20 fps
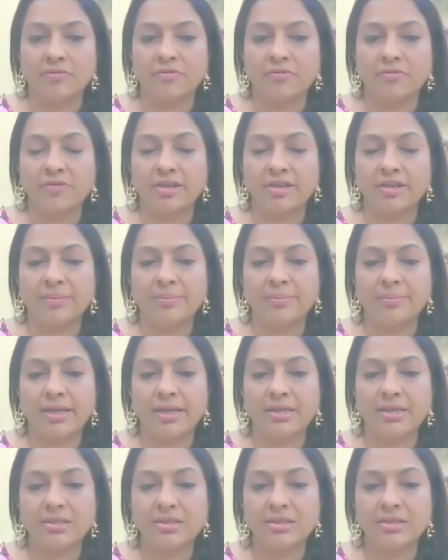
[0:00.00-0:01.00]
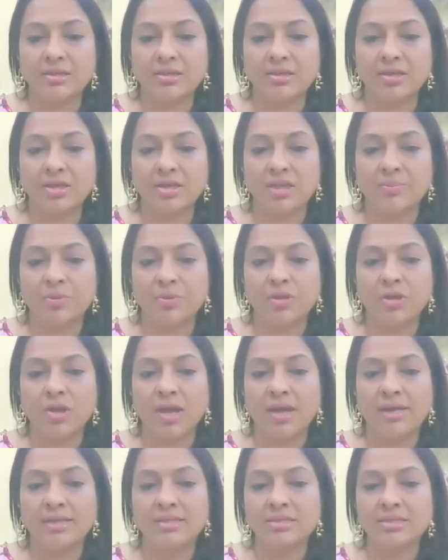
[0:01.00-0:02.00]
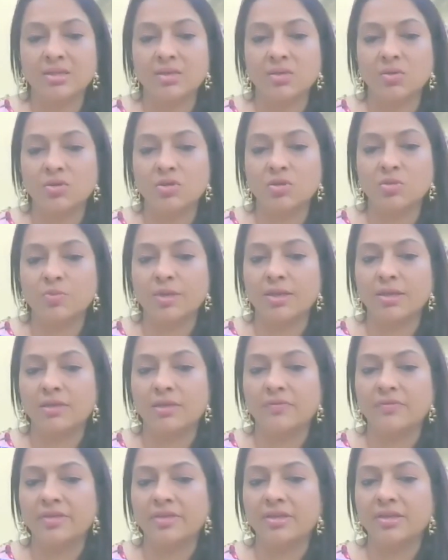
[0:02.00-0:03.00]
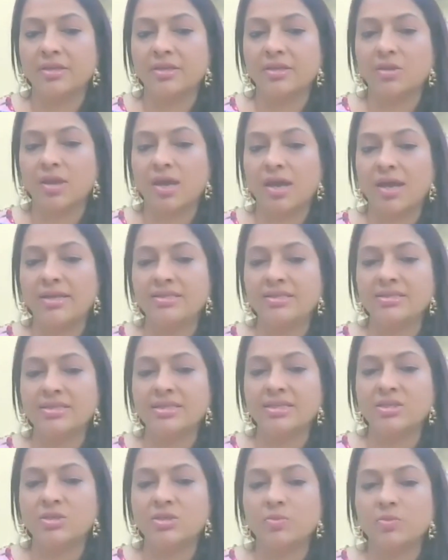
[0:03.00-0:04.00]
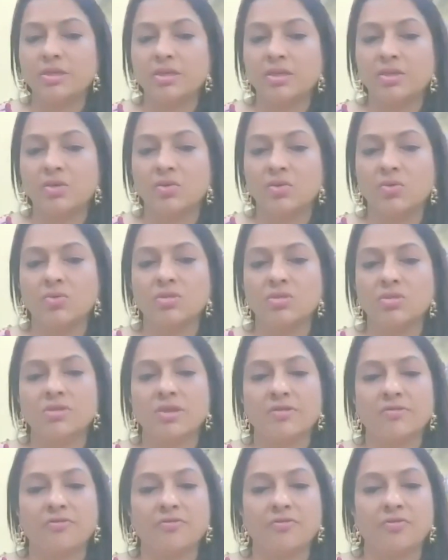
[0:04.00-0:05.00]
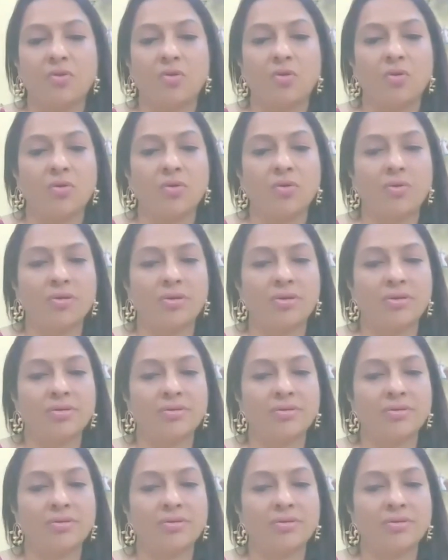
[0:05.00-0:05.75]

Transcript: Feeling better, keep on your eyes closed, Pallavi. Your eyes need to be closed at 4.